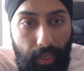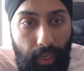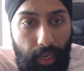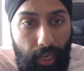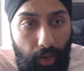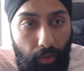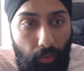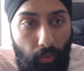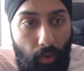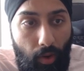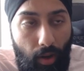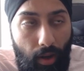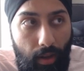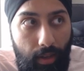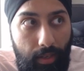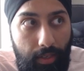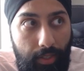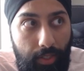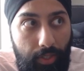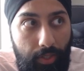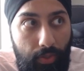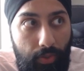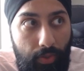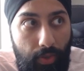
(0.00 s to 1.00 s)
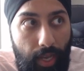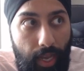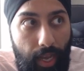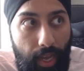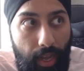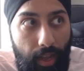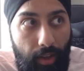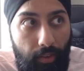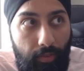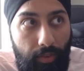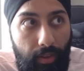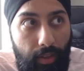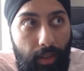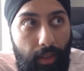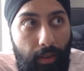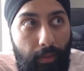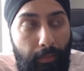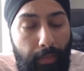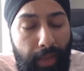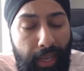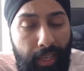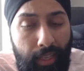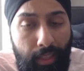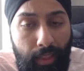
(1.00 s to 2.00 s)
I want to have
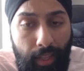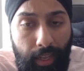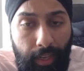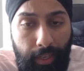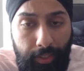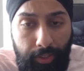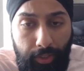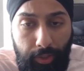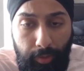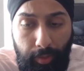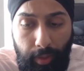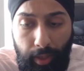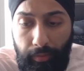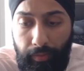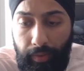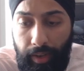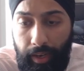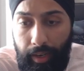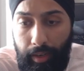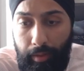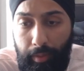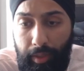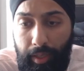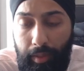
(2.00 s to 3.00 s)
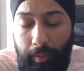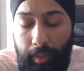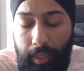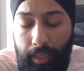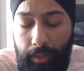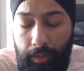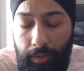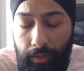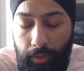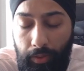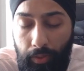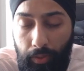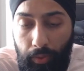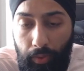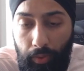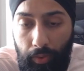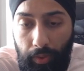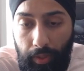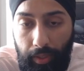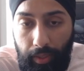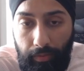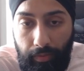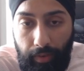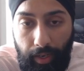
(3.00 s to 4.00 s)
my classroom environment, my school
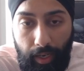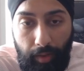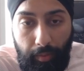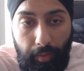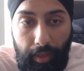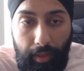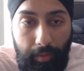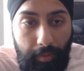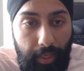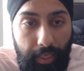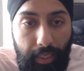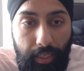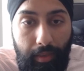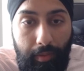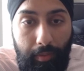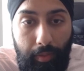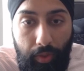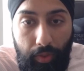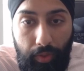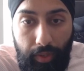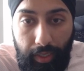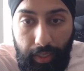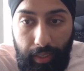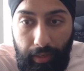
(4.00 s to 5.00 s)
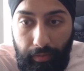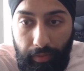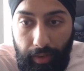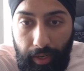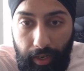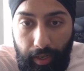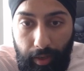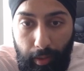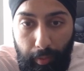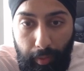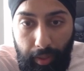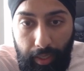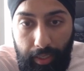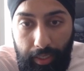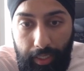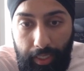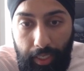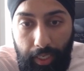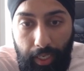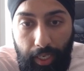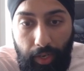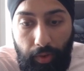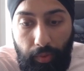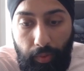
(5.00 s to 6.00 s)
environment, my community environment,
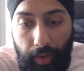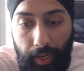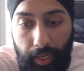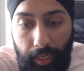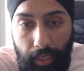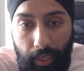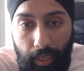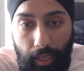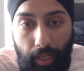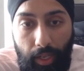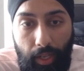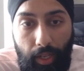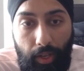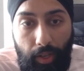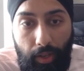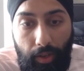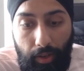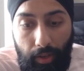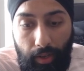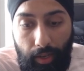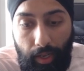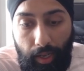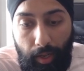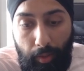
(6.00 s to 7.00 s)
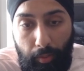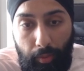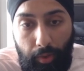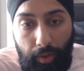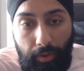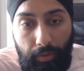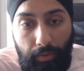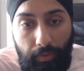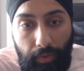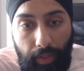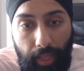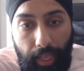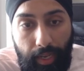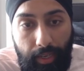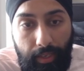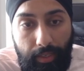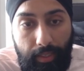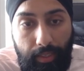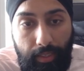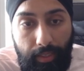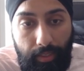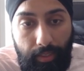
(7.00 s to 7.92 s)
right, reflect